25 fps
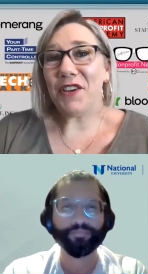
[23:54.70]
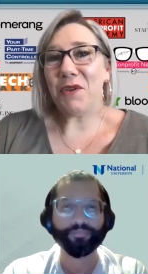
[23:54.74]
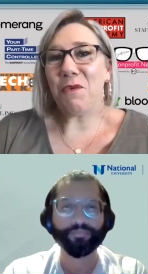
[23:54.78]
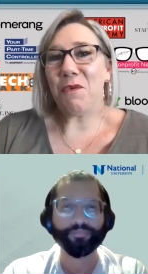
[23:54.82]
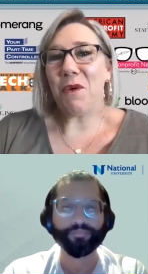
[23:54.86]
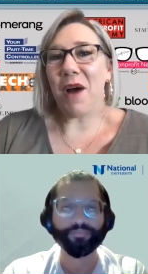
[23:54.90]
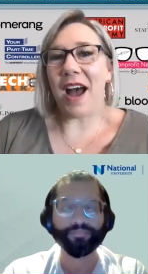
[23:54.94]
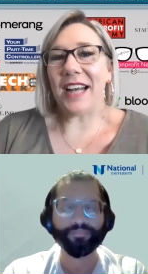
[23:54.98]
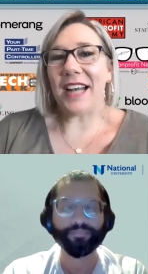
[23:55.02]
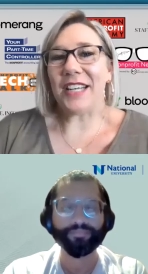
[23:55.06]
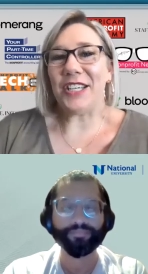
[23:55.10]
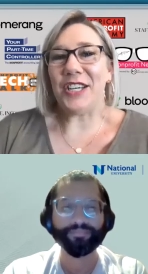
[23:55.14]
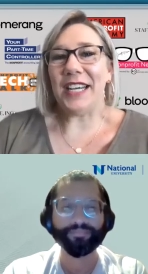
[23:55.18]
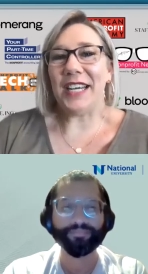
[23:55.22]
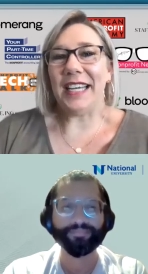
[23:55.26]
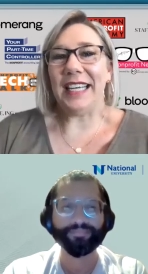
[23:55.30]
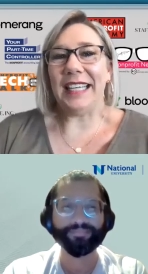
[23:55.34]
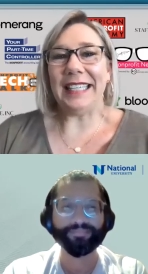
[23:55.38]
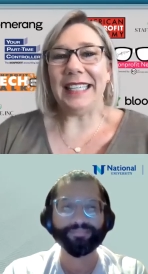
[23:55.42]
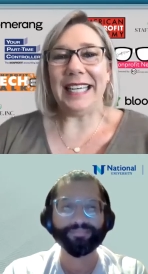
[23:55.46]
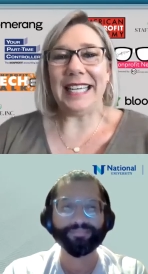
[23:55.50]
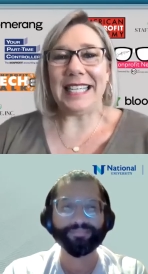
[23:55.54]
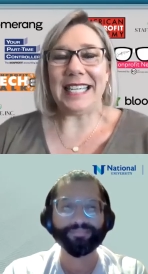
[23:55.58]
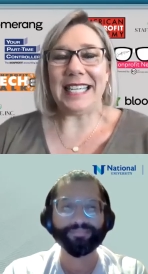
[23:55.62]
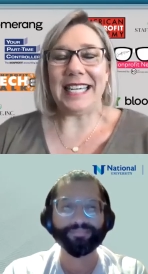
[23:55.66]
Speaker 1: you watching
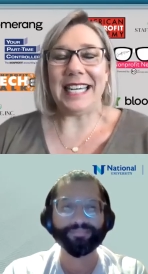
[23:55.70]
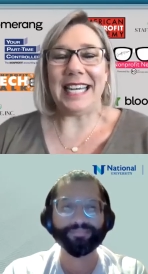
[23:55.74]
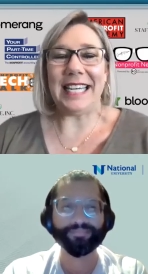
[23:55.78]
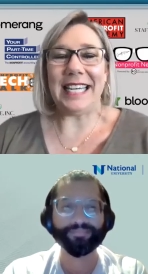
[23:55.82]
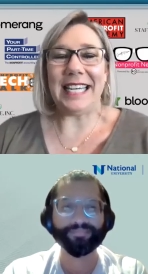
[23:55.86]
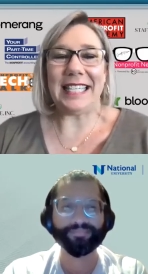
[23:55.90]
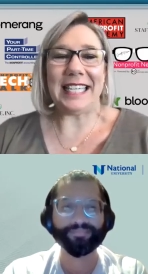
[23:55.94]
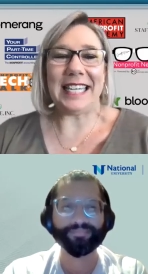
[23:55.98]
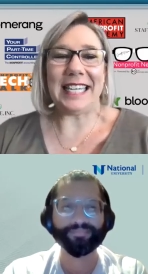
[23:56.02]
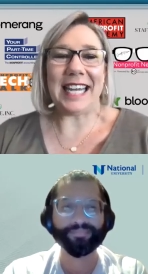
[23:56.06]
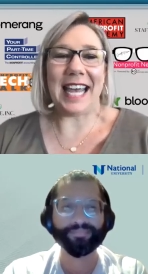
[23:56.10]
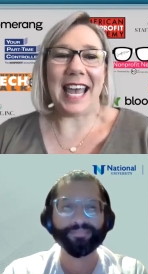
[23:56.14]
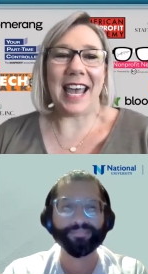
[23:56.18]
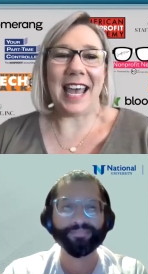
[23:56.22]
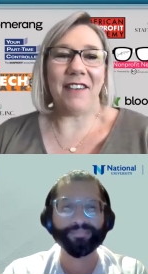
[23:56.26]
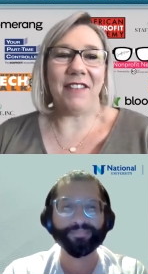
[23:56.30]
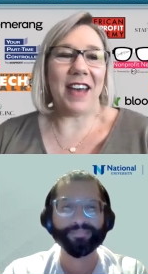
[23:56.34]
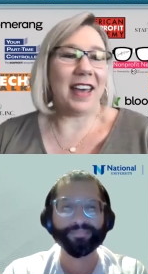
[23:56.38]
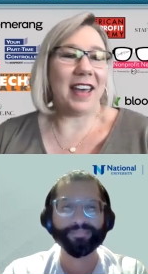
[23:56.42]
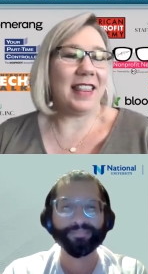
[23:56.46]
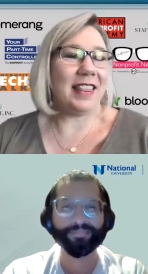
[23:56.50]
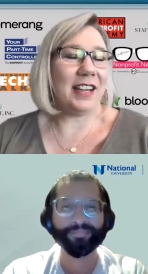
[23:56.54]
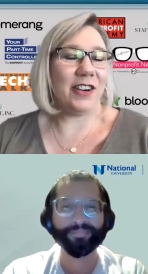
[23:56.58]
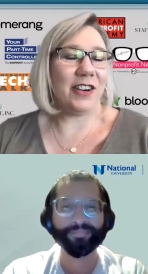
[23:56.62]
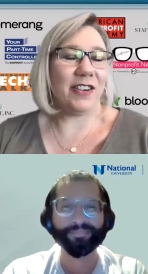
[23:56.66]
and listening today, I've
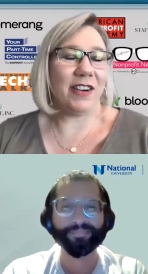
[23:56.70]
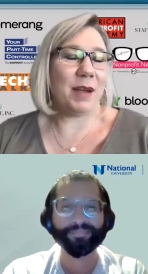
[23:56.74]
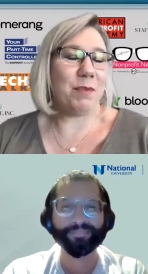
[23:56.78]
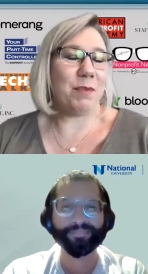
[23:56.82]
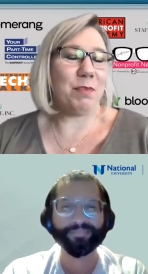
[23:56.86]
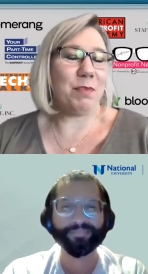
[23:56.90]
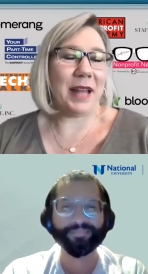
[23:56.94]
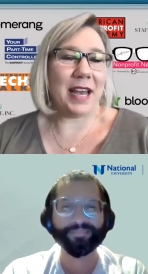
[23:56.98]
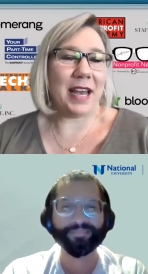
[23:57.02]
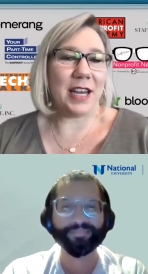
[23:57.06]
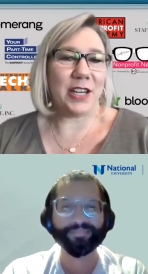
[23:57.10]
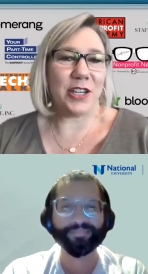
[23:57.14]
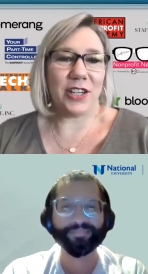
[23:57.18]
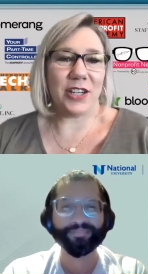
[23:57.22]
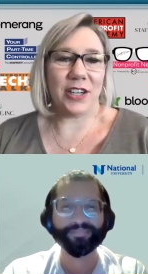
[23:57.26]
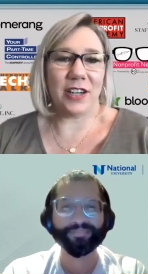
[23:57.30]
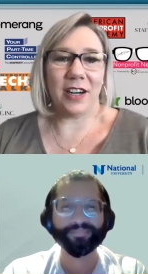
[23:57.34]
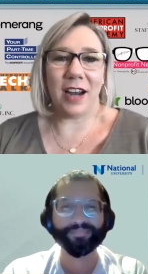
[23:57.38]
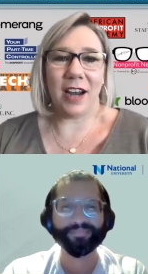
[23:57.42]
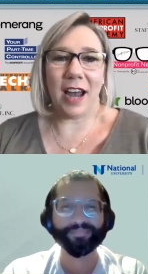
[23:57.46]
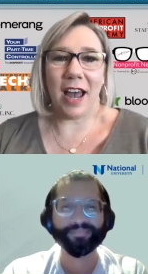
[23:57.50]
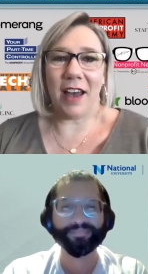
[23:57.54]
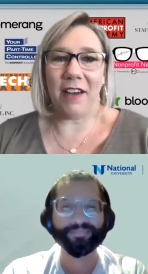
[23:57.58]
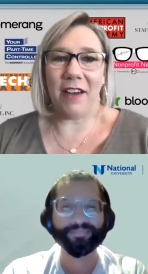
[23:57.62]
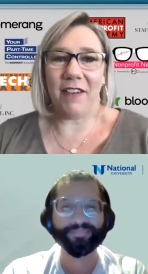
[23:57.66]
had the great
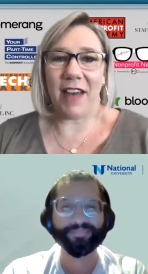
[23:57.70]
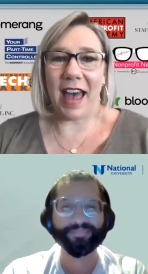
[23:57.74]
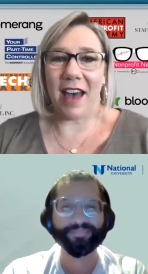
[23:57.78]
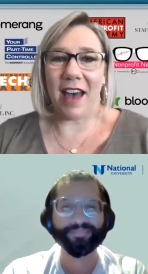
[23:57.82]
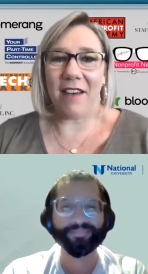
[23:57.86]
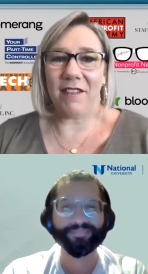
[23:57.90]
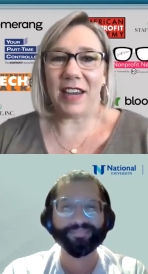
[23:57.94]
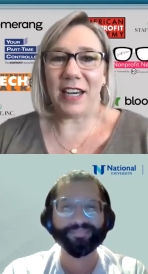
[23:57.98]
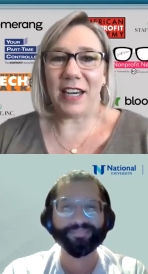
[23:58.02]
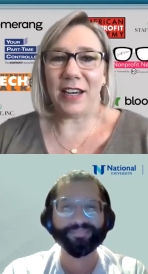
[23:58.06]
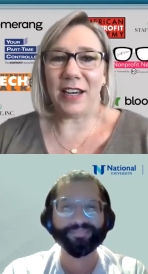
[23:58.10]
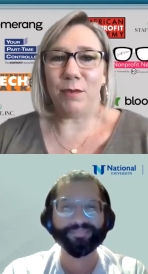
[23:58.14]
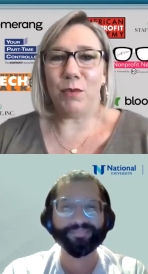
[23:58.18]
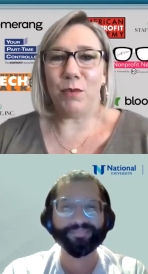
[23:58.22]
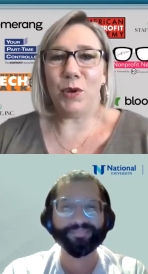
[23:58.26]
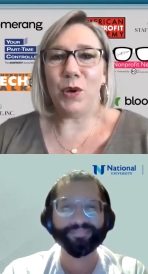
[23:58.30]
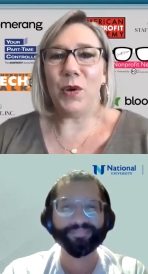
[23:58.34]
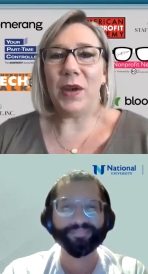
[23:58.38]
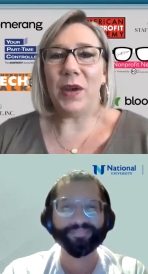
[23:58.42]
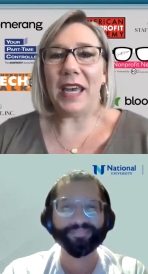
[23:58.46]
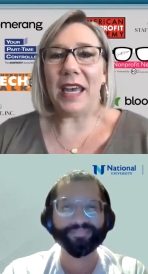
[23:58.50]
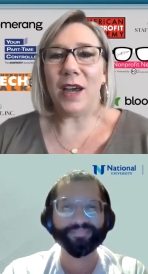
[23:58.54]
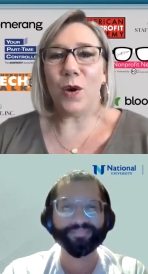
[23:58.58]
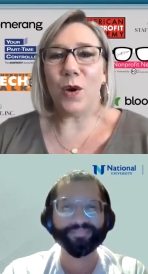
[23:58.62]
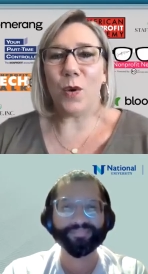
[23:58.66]
pleasure of having
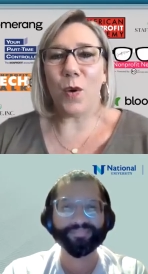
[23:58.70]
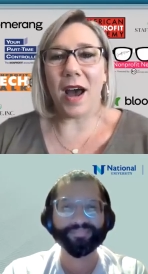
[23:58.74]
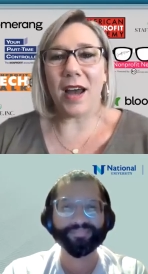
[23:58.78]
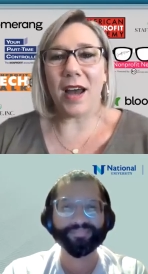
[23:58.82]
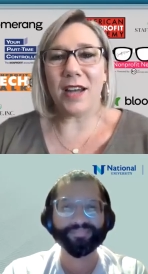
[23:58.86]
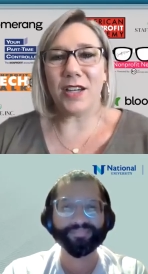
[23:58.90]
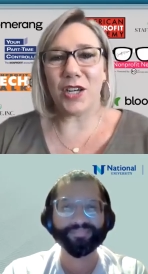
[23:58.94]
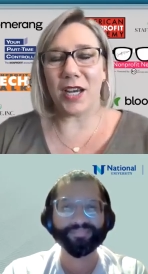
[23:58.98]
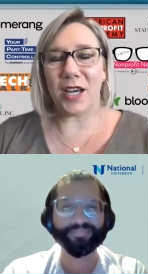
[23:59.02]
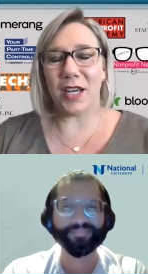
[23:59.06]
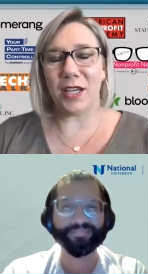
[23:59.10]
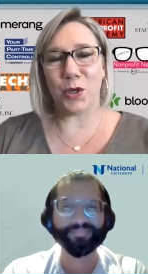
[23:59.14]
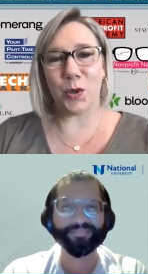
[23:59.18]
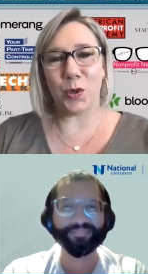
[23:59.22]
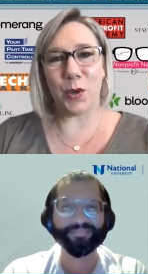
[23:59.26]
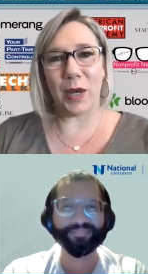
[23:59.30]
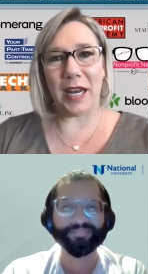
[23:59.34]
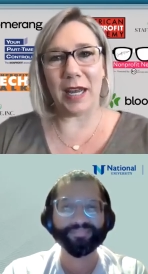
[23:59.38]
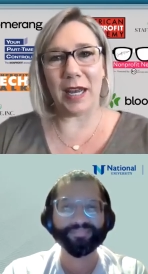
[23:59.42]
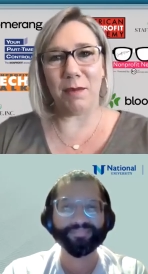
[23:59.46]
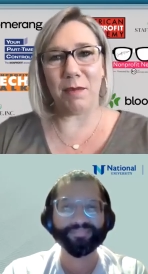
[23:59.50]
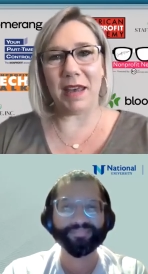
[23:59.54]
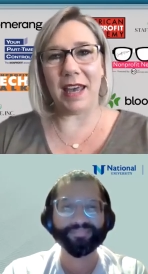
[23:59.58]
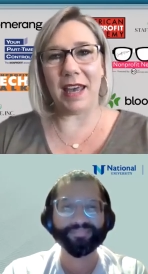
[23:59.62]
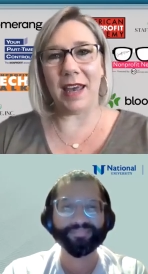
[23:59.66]
Muhi Khwaja
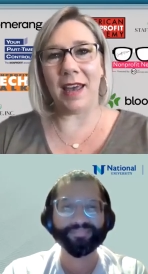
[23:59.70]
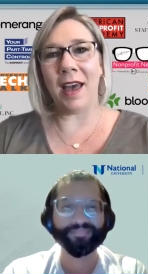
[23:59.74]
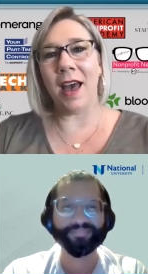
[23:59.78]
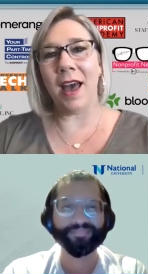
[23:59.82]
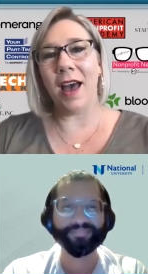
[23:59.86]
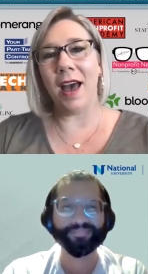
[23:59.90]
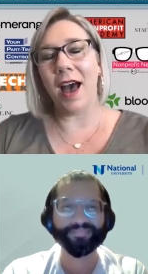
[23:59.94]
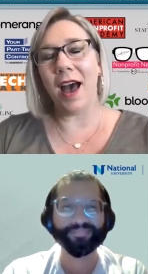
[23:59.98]
joining me.